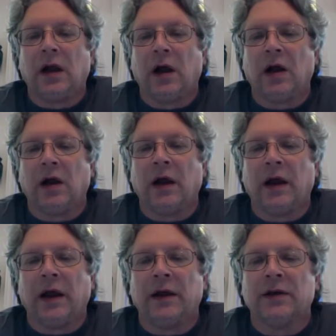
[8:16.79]
Uh,
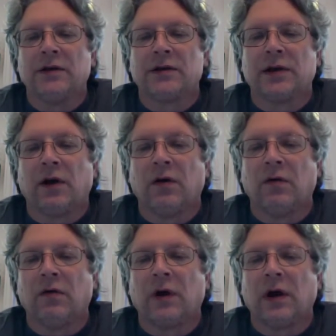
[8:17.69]
and
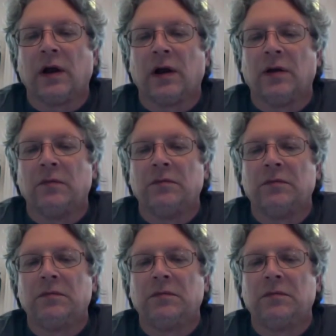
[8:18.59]
so um,